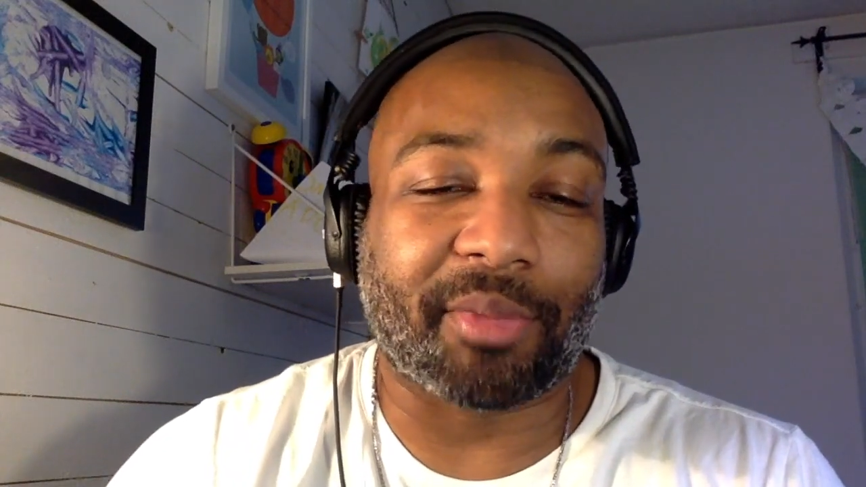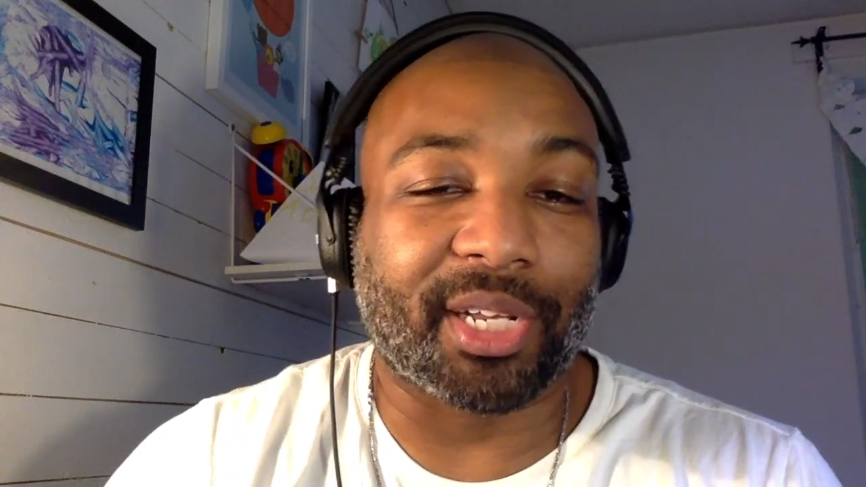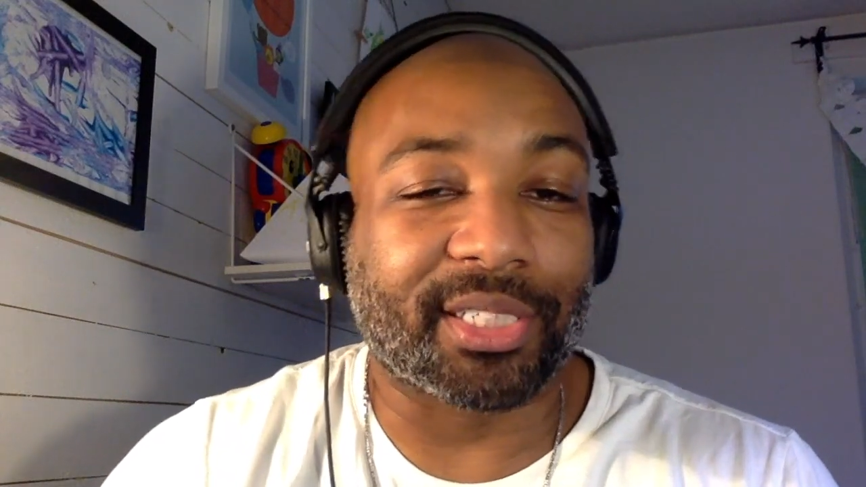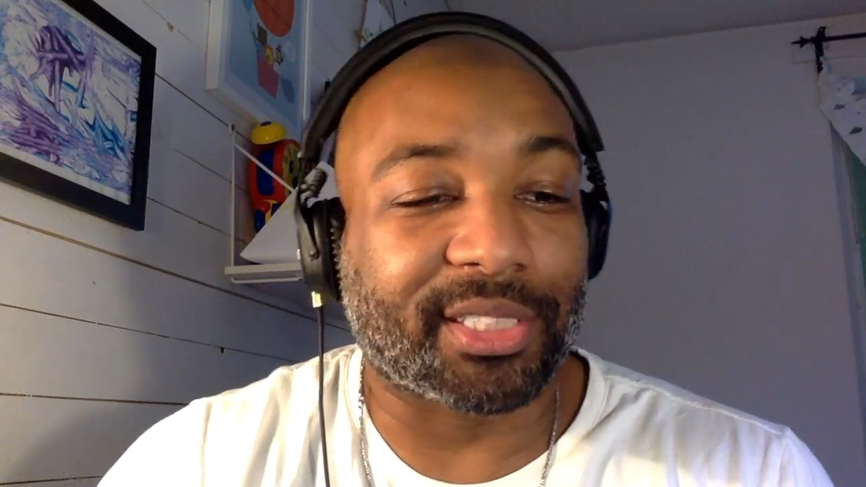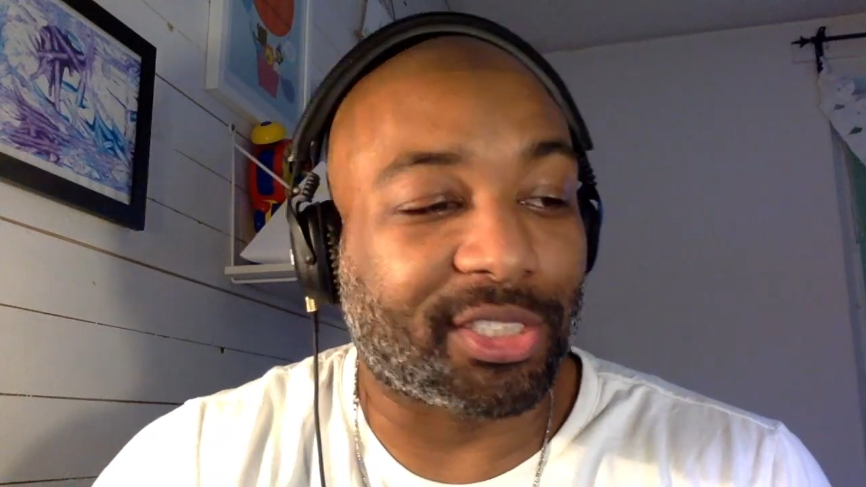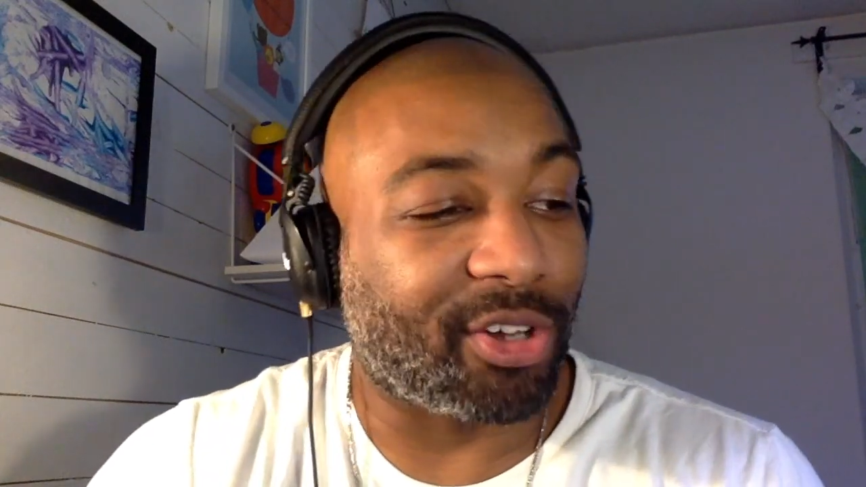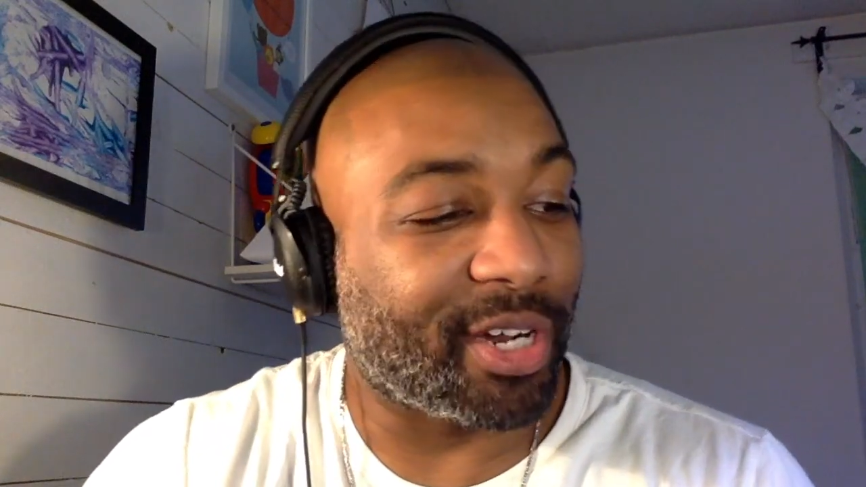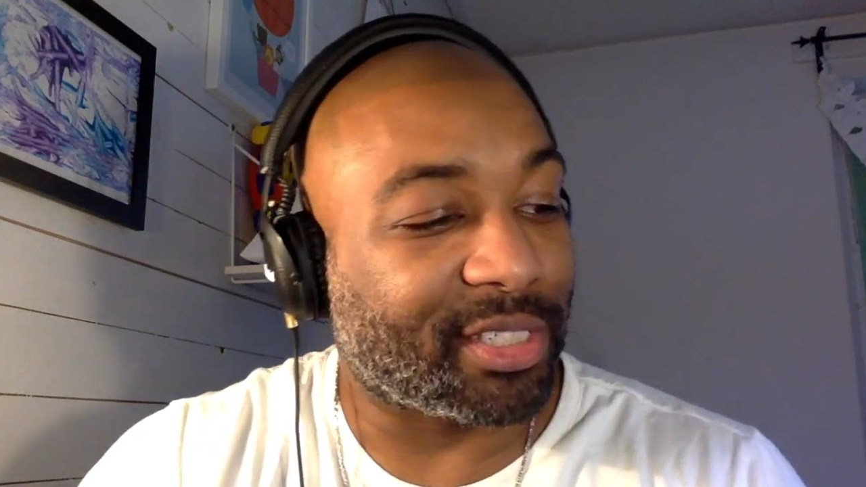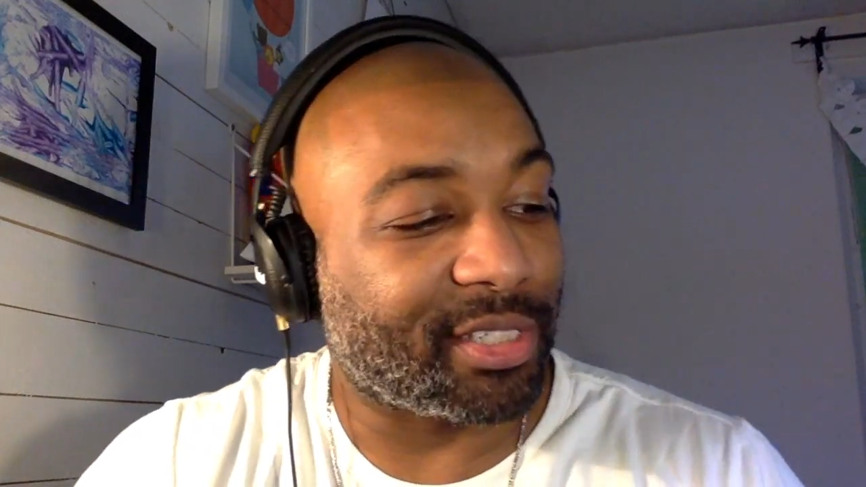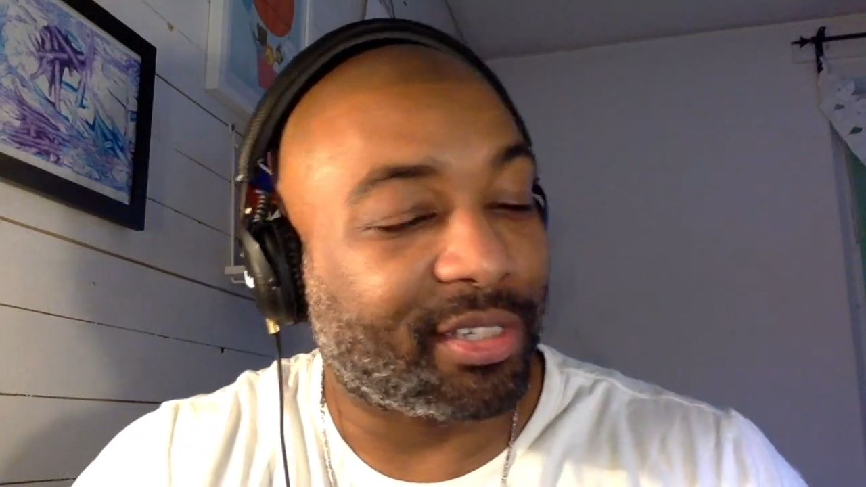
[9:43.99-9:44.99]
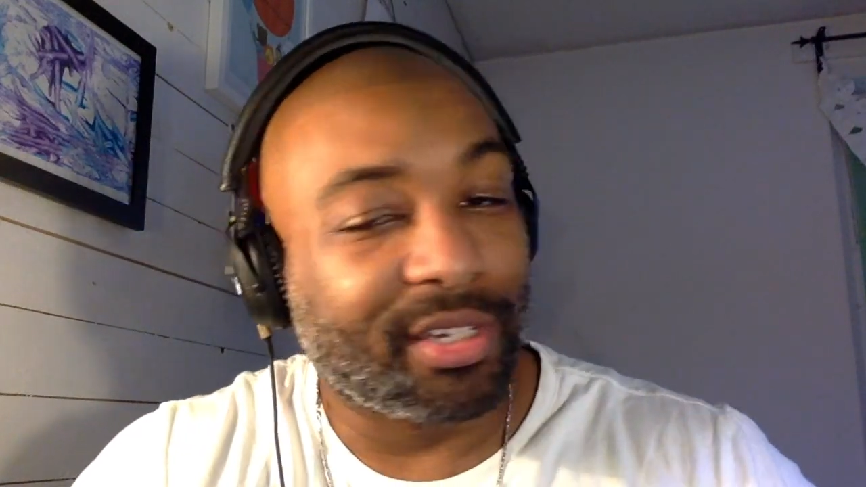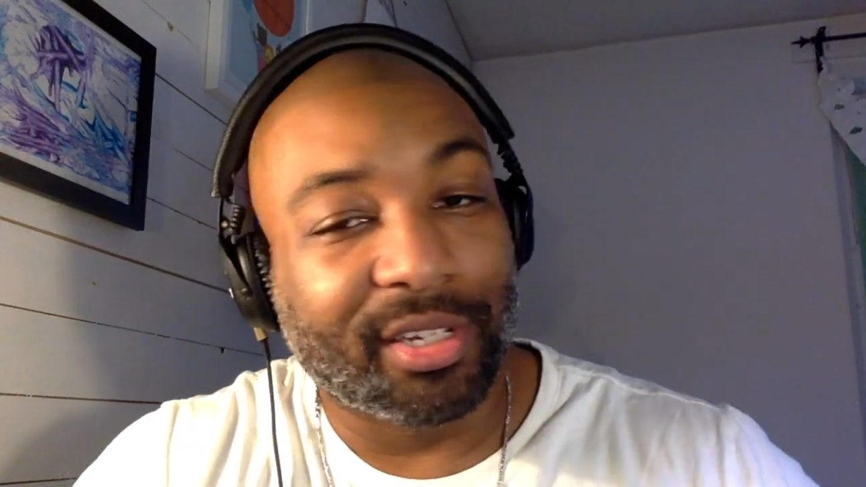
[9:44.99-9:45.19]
My list is crazy.